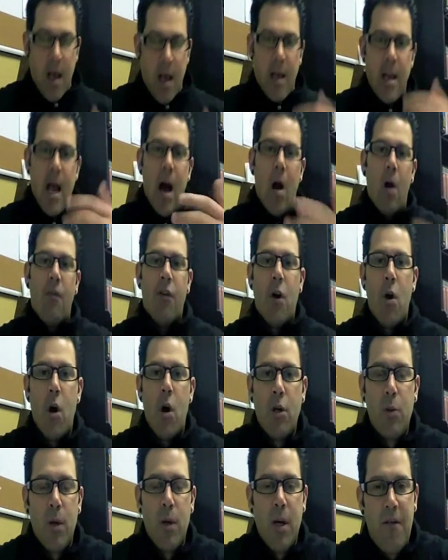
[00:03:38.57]
Now, of
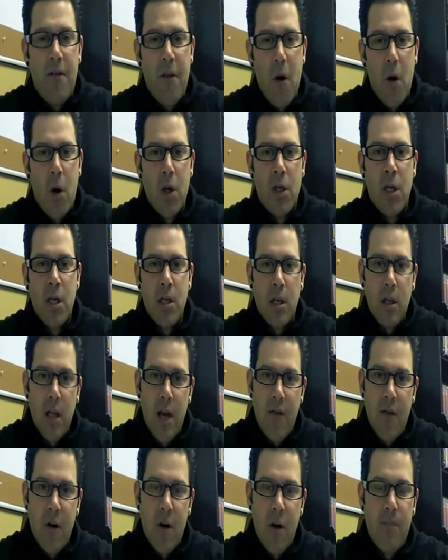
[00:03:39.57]
course, we're going to focus on the
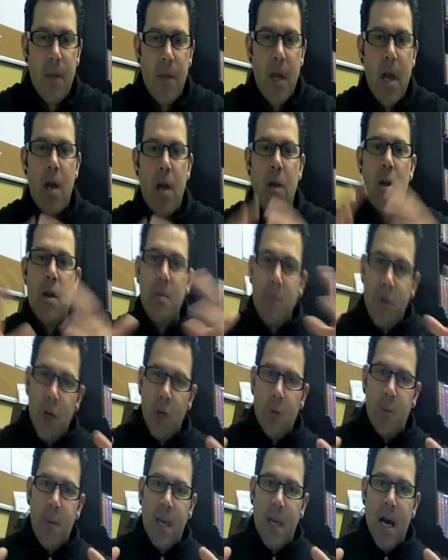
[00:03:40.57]
liver
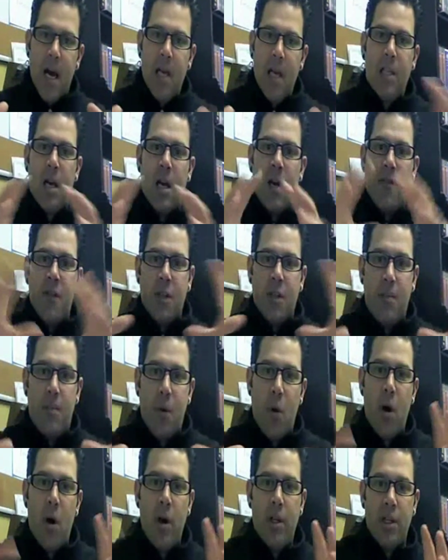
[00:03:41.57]
just because of its
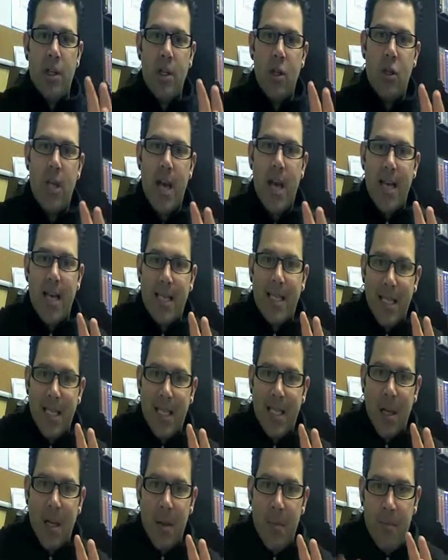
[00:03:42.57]
importance in the GI
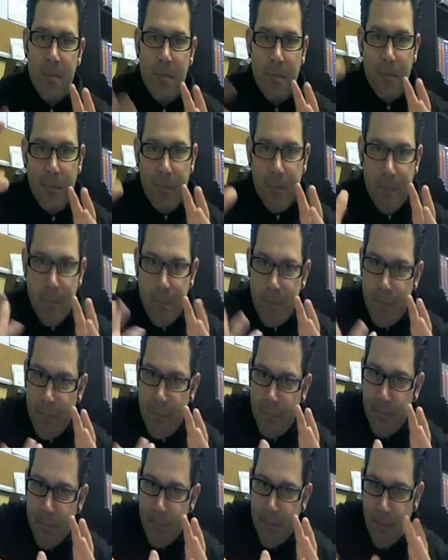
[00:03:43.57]
system.
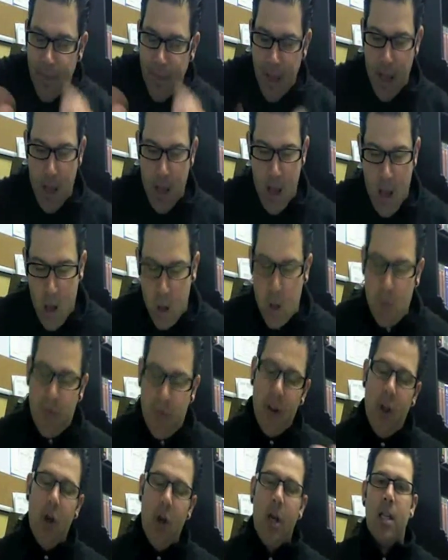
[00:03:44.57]
So if you
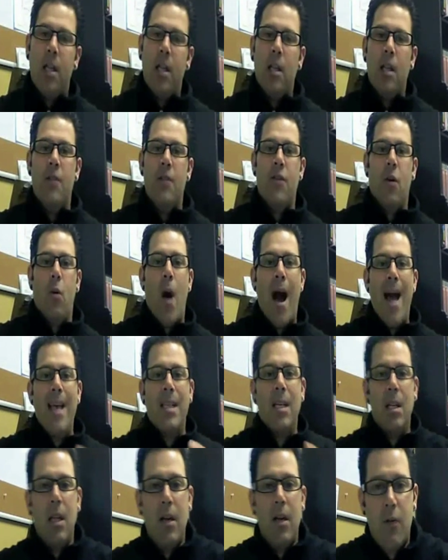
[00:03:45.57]
look at the liver, why is
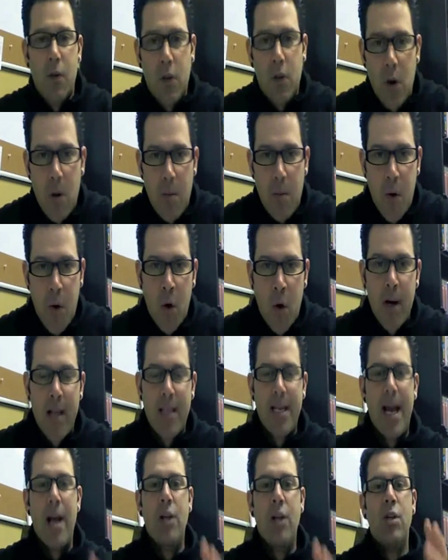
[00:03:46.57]
the liver so important?
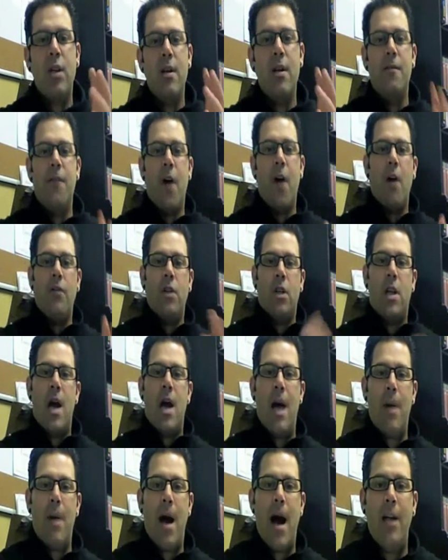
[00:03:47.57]
It's actually involved in
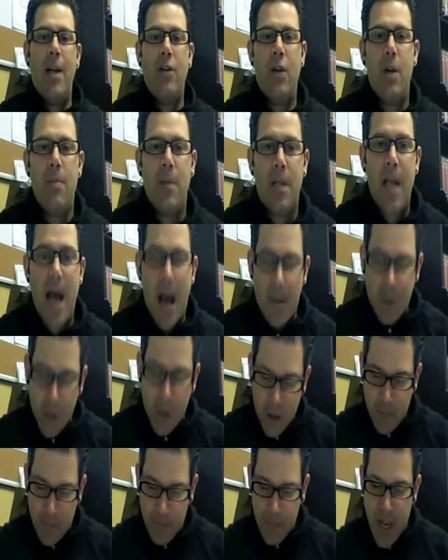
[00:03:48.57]
carbohydrate
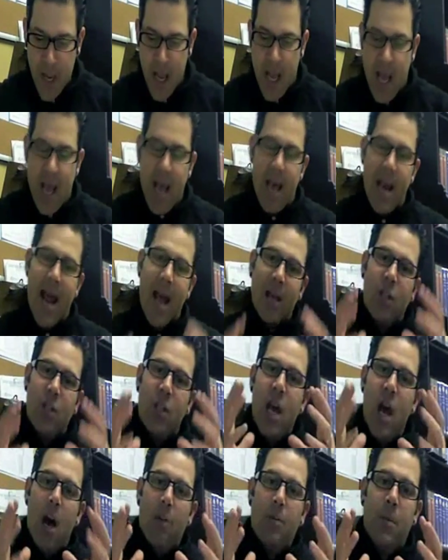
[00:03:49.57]
metabolism. It
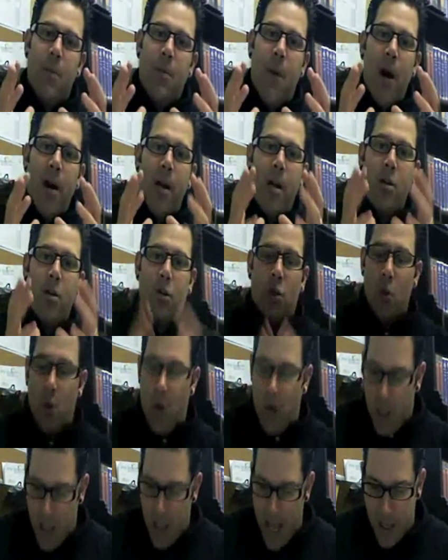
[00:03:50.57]
actually helps the body to store
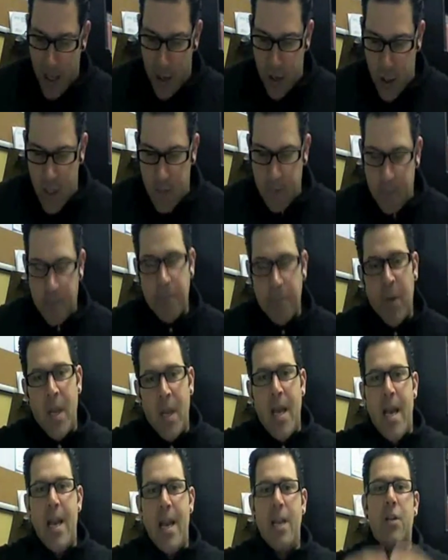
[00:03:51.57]
glycogen,
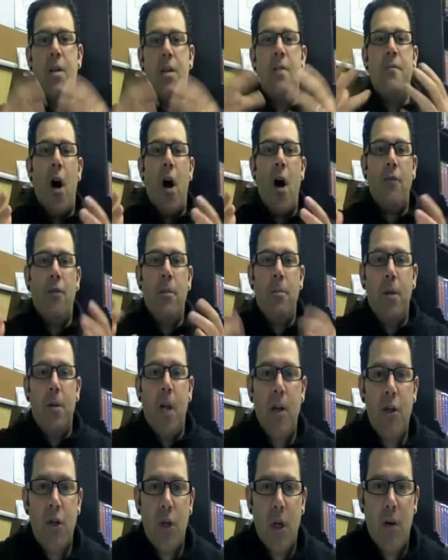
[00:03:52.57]
and it's involved in
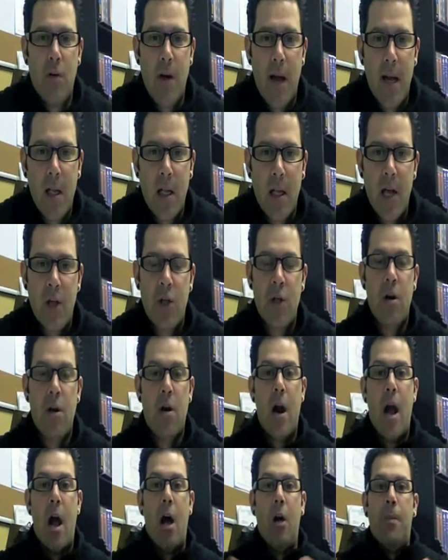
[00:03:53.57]
blood sugar regulation,
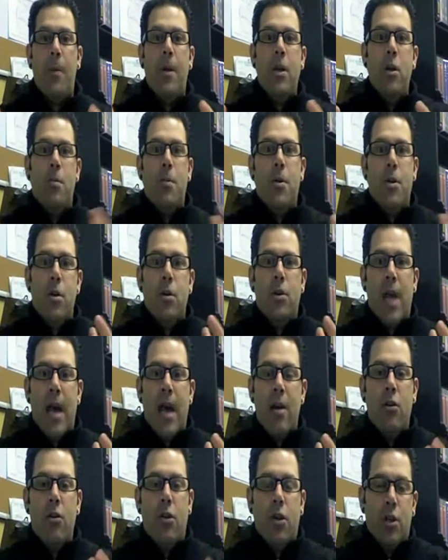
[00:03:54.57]
or helping you produce
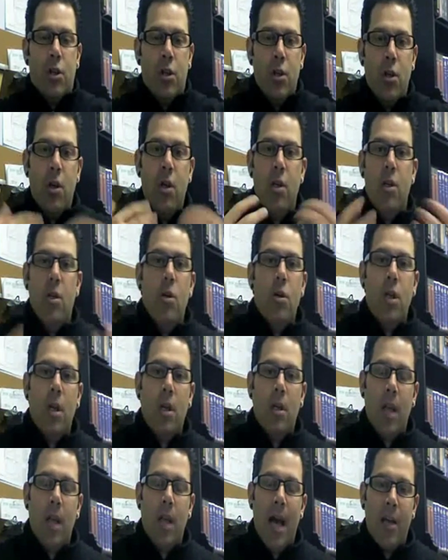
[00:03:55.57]
energy so you can use the
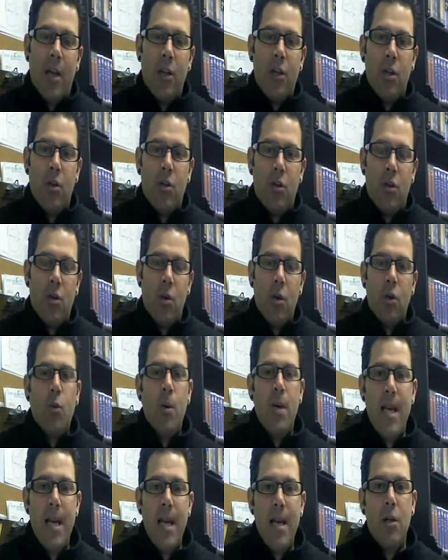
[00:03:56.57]
glycogen stores
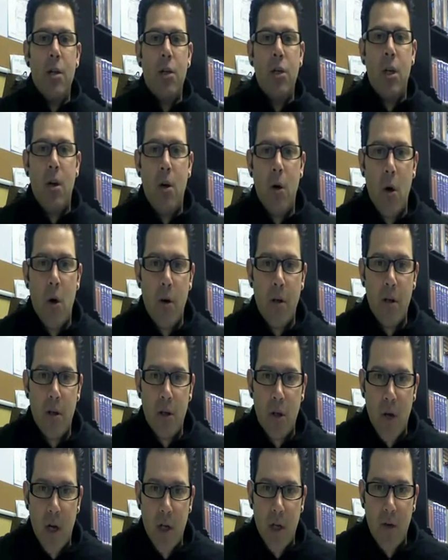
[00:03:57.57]
when needed so you don't go into the
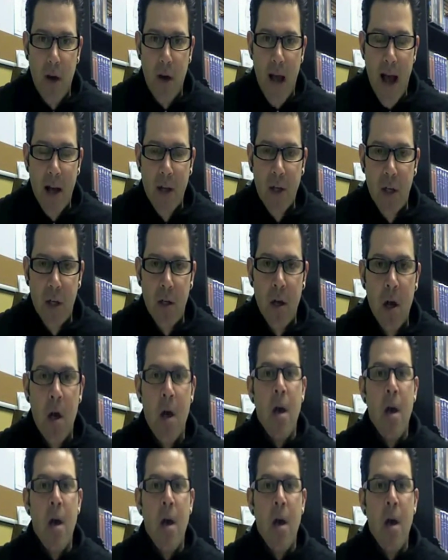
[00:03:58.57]
stress reaction.